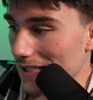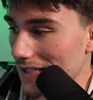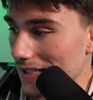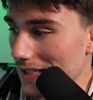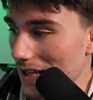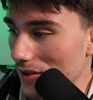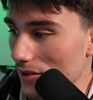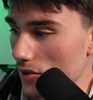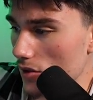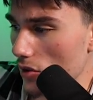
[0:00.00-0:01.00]
selling
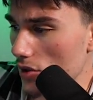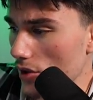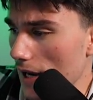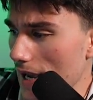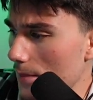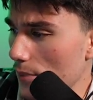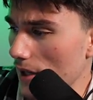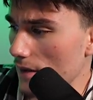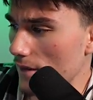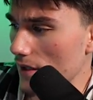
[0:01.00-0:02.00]
stores or
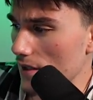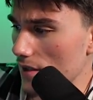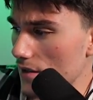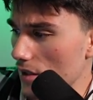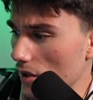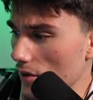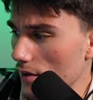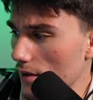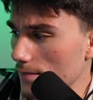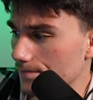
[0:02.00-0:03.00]
hand-picked vintage
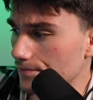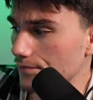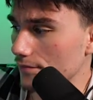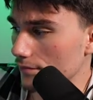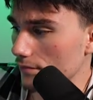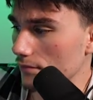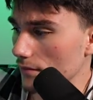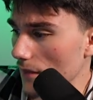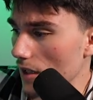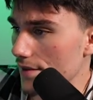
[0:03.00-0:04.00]
clothing.
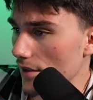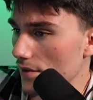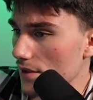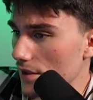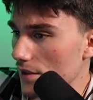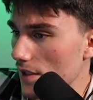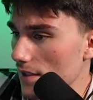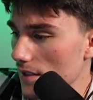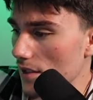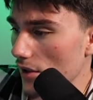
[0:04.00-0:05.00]
So
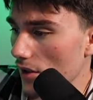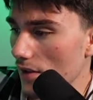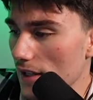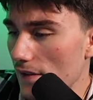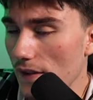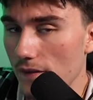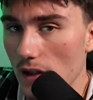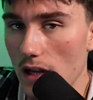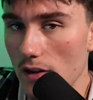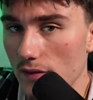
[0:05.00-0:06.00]
you can definitely feel
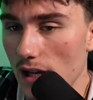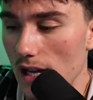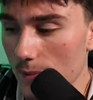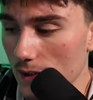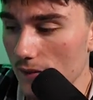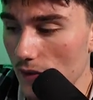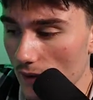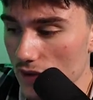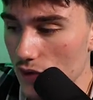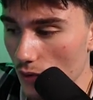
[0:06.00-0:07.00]
out her vibe. And if you
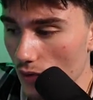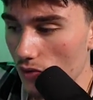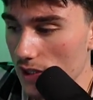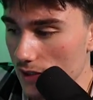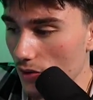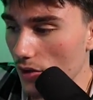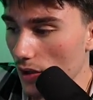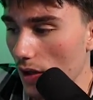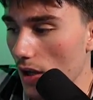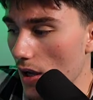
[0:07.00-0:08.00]
have a jewelry
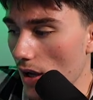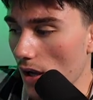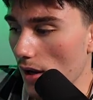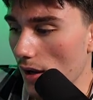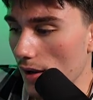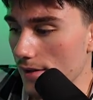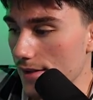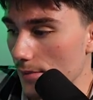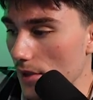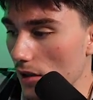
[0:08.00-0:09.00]
store,
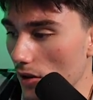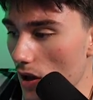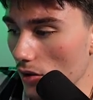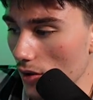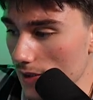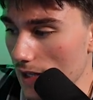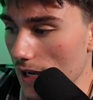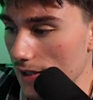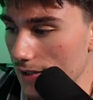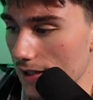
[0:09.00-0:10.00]
something along those
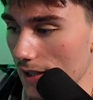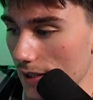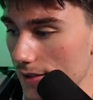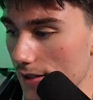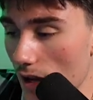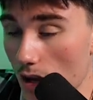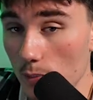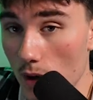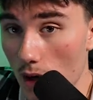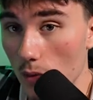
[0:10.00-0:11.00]
lines that is on
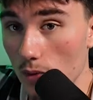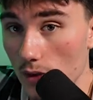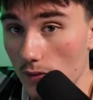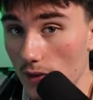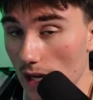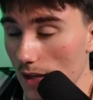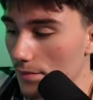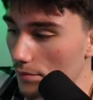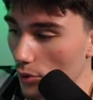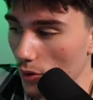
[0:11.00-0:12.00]
par with her
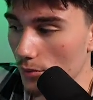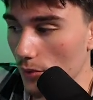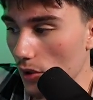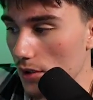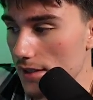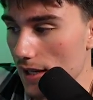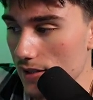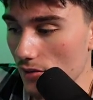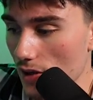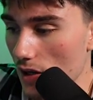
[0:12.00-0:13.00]
vibe, boom, you can
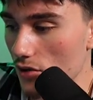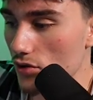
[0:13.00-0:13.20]
test her out,